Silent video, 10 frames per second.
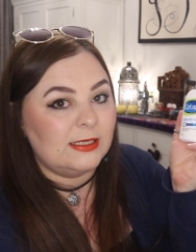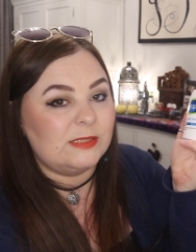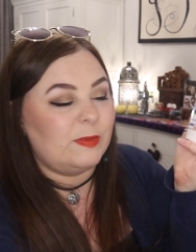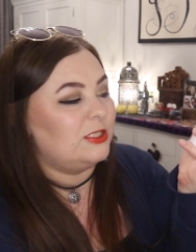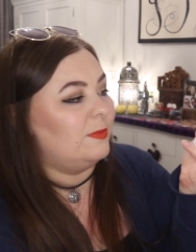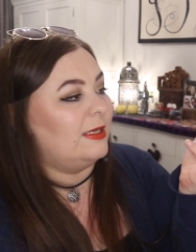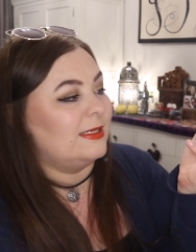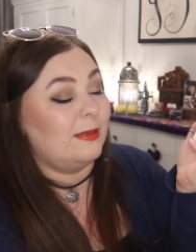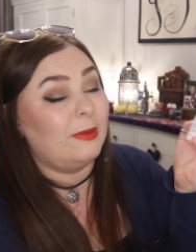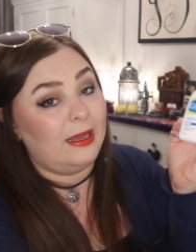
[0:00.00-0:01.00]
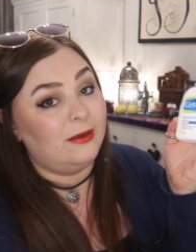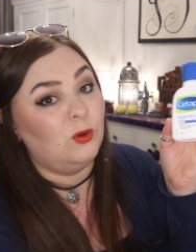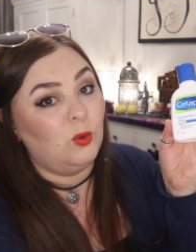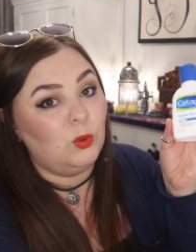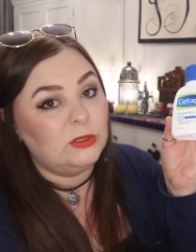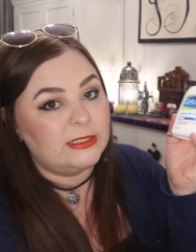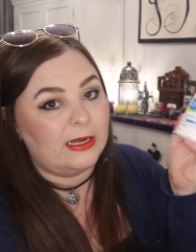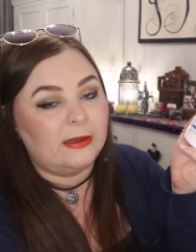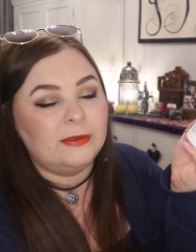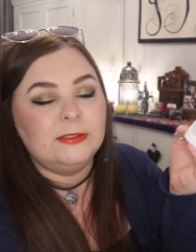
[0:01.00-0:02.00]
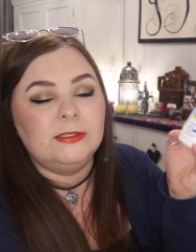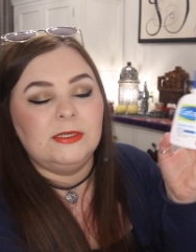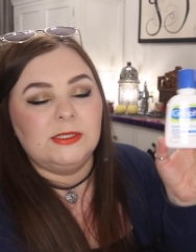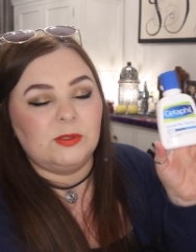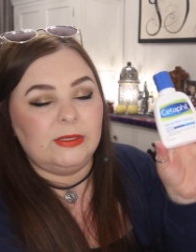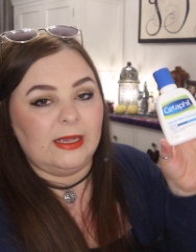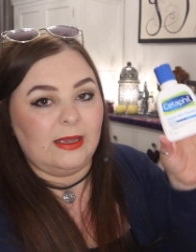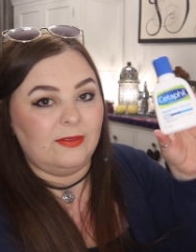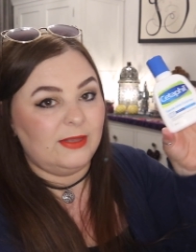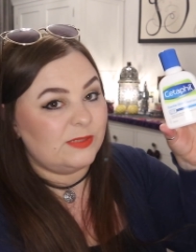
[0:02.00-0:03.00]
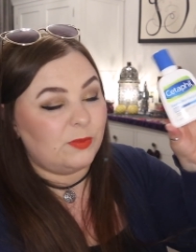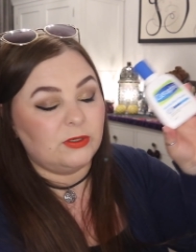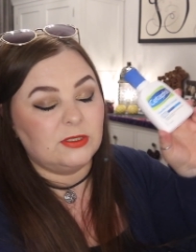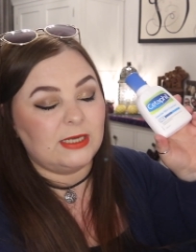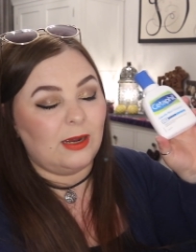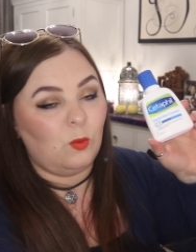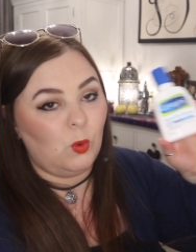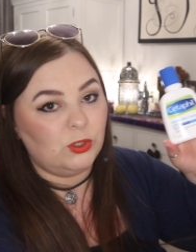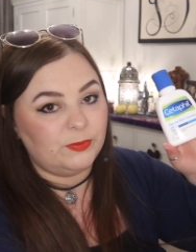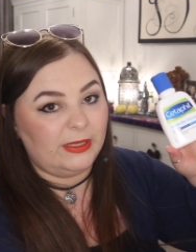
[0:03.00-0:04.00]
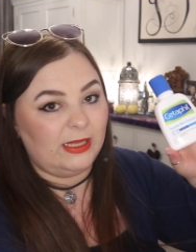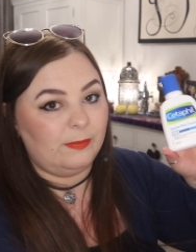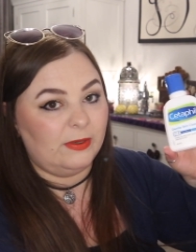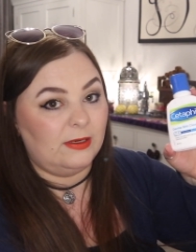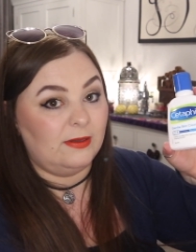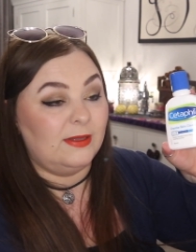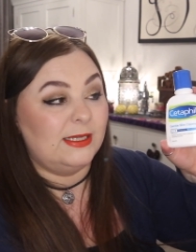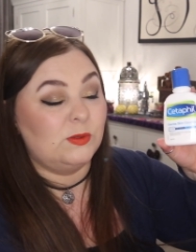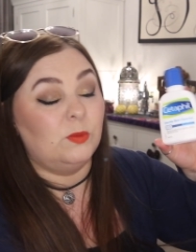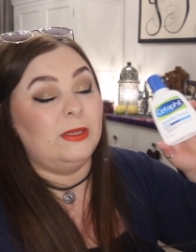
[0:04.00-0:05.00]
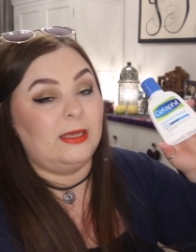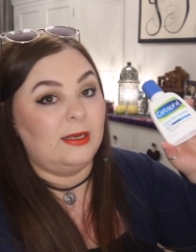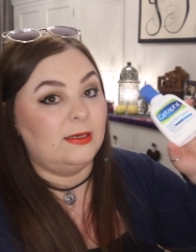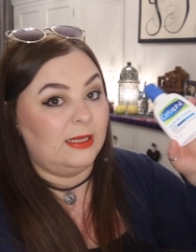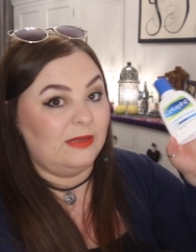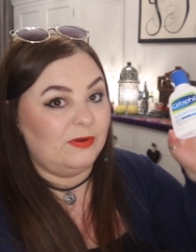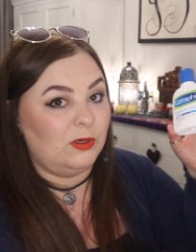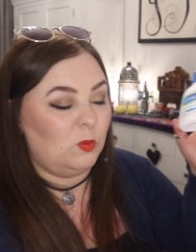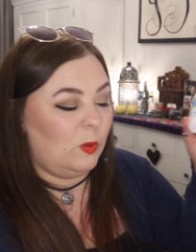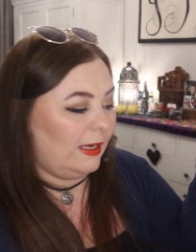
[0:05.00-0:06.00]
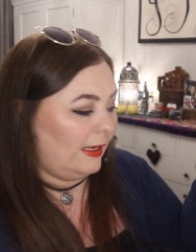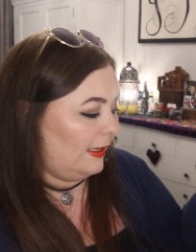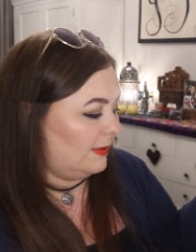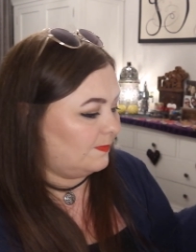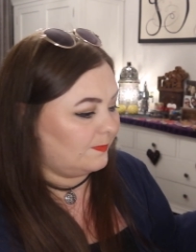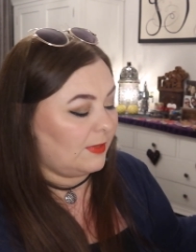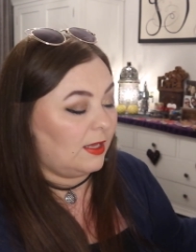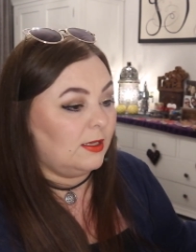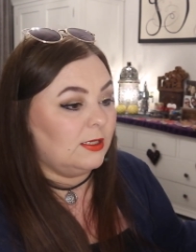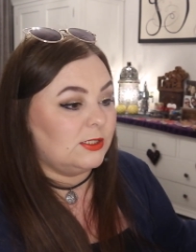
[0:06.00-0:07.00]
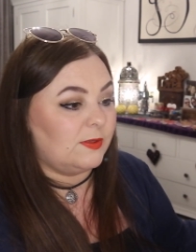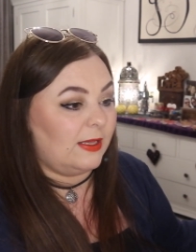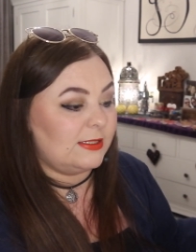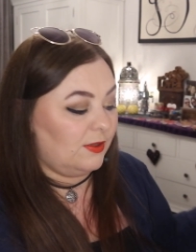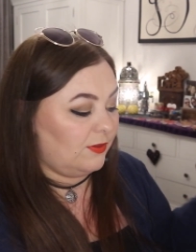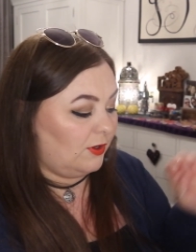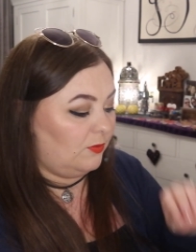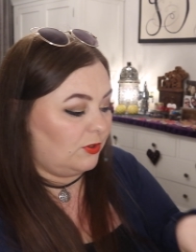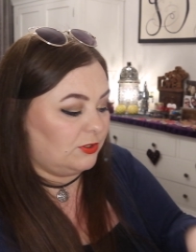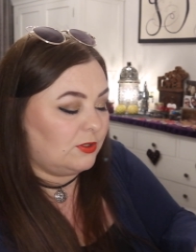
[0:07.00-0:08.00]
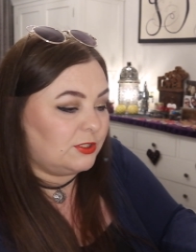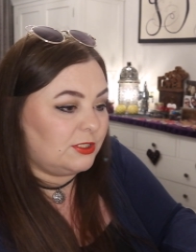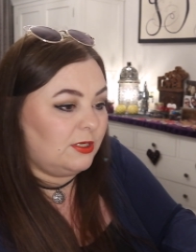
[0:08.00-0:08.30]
especially because I'm getting older. So yeah, this product I won't be keeping. This will be getting given away. So that's the third product.